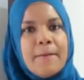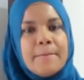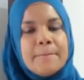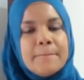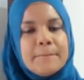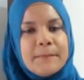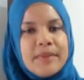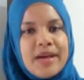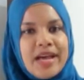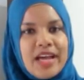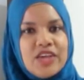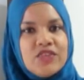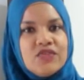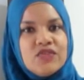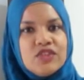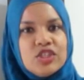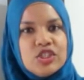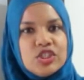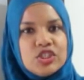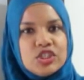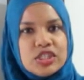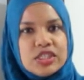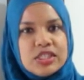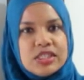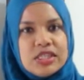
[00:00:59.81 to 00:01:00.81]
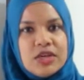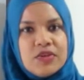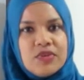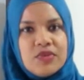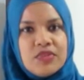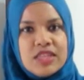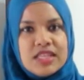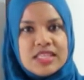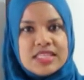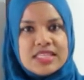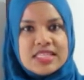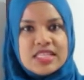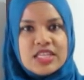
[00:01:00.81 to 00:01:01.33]
my version of
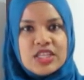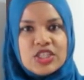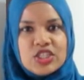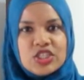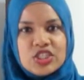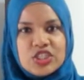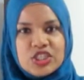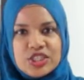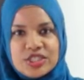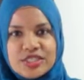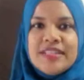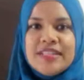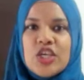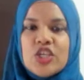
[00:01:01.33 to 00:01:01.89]
this dish.